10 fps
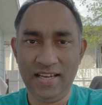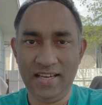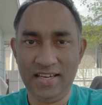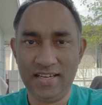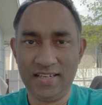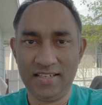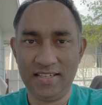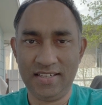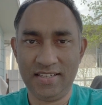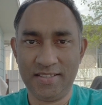
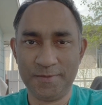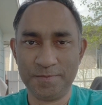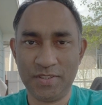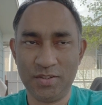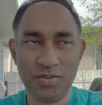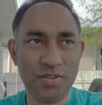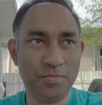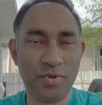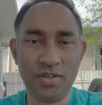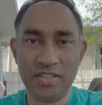and
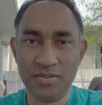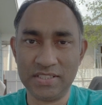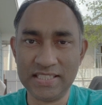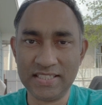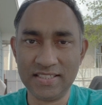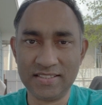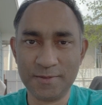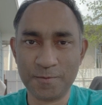you bought your ticket.